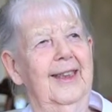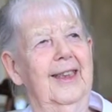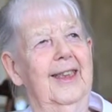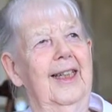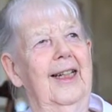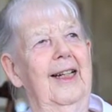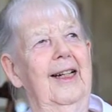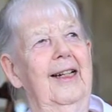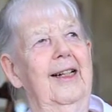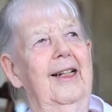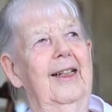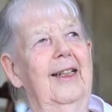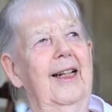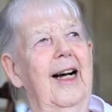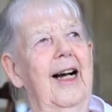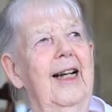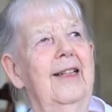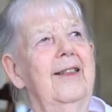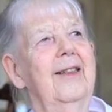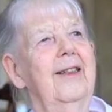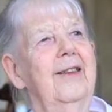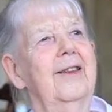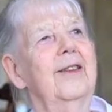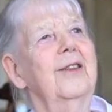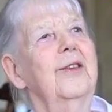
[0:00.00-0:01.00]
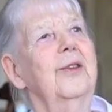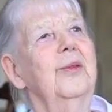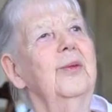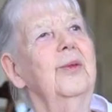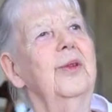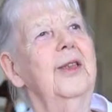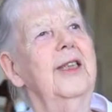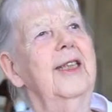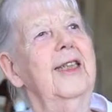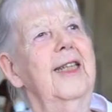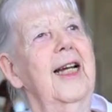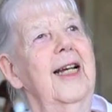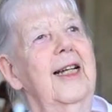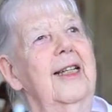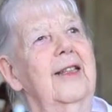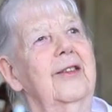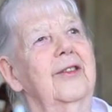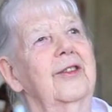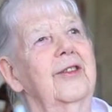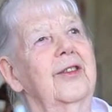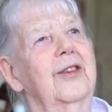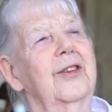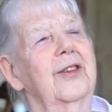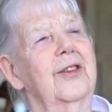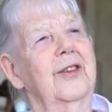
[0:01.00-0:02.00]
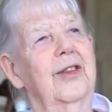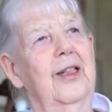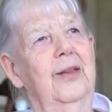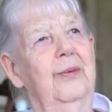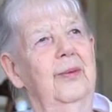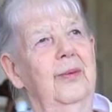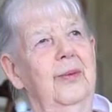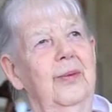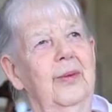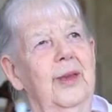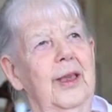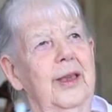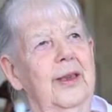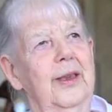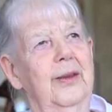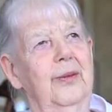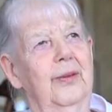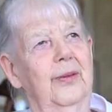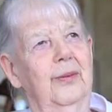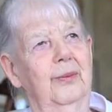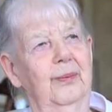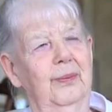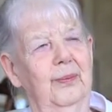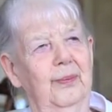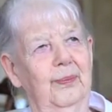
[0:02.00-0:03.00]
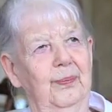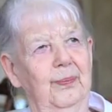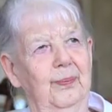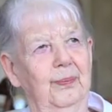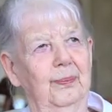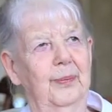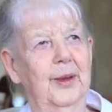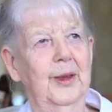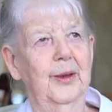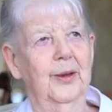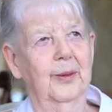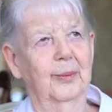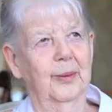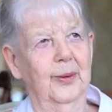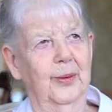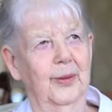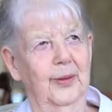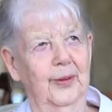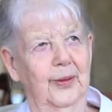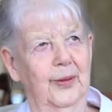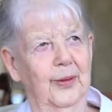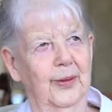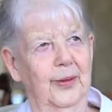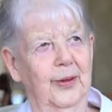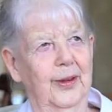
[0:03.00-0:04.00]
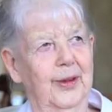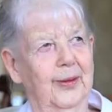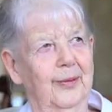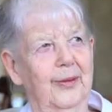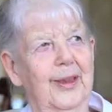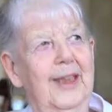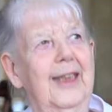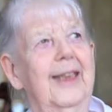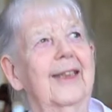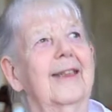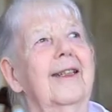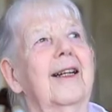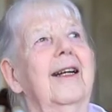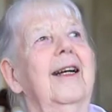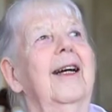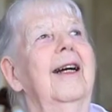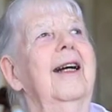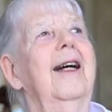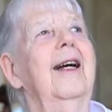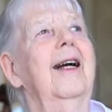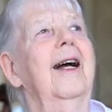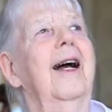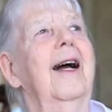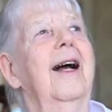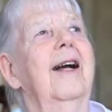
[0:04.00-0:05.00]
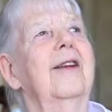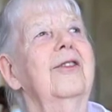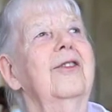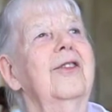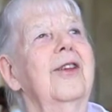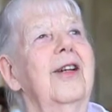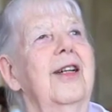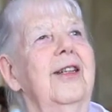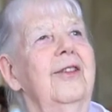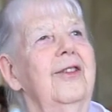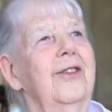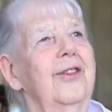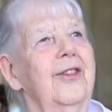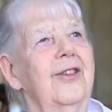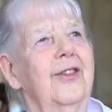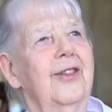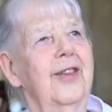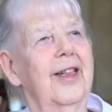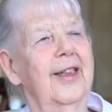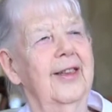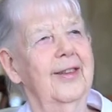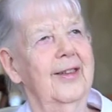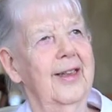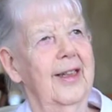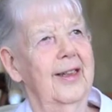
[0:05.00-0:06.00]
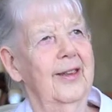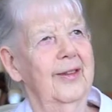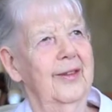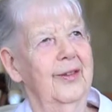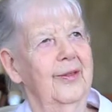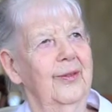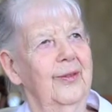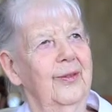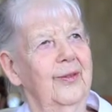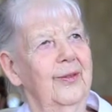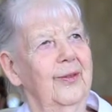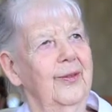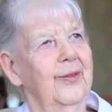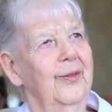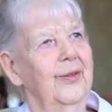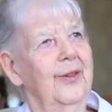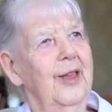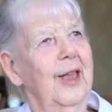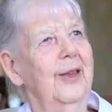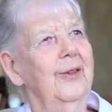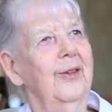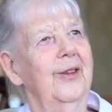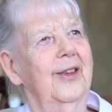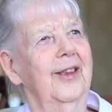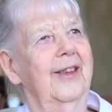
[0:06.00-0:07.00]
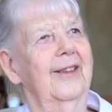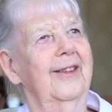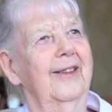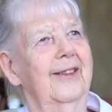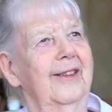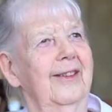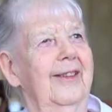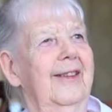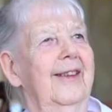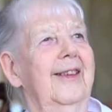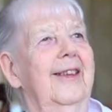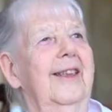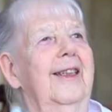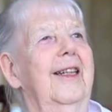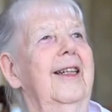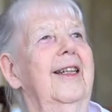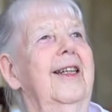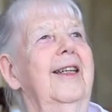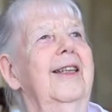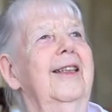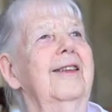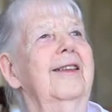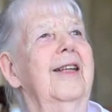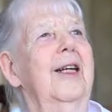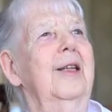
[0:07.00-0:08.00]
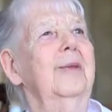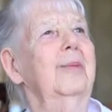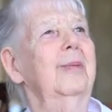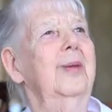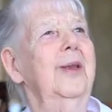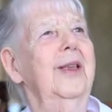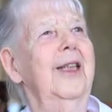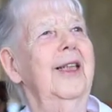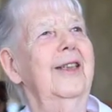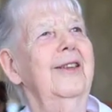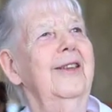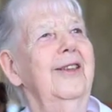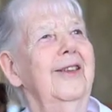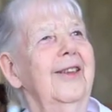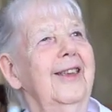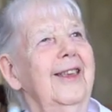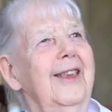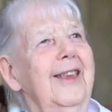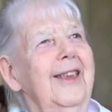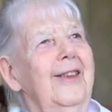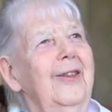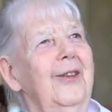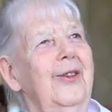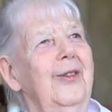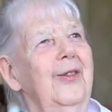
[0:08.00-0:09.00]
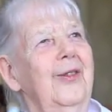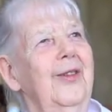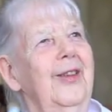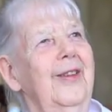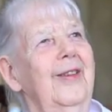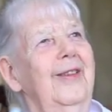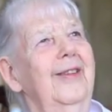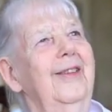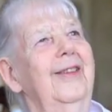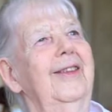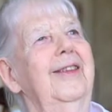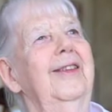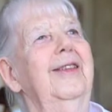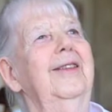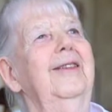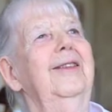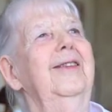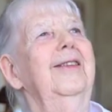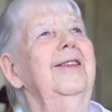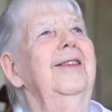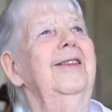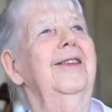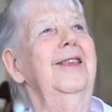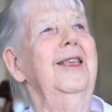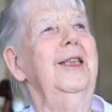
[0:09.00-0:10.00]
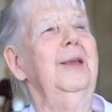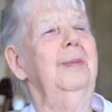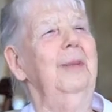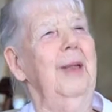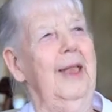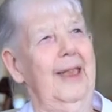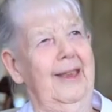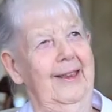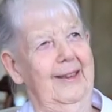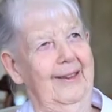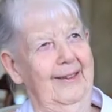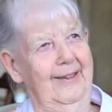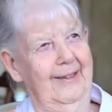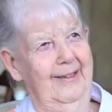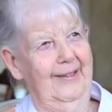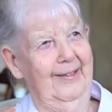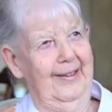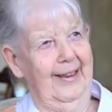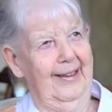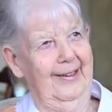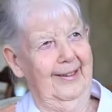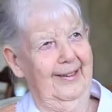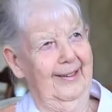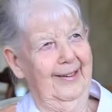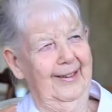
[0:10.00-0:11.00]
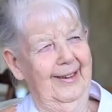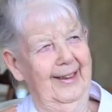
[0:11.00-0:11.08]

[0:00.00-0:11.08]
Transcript: I did it at weekends, because I'm working on picture books during the week, and so I just sat down and wrote it. It's like plunging in off the deep end, you know.